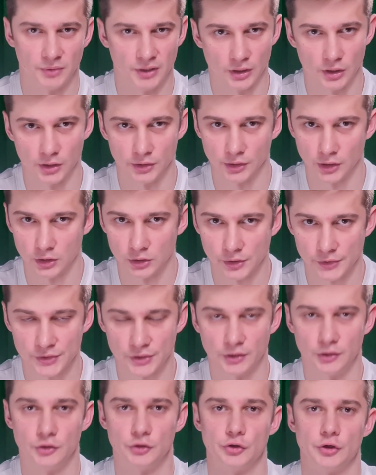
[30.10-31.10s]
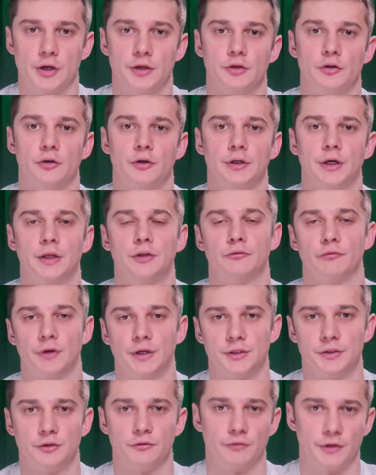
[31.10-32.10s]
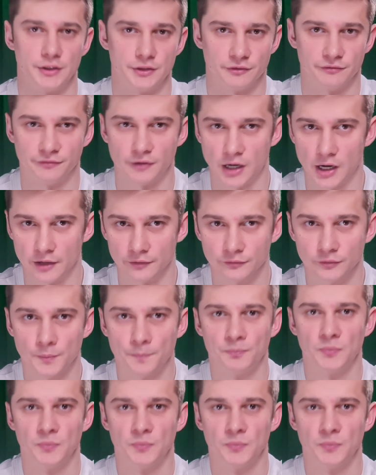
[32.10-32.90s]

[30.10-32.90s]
million in January 2025.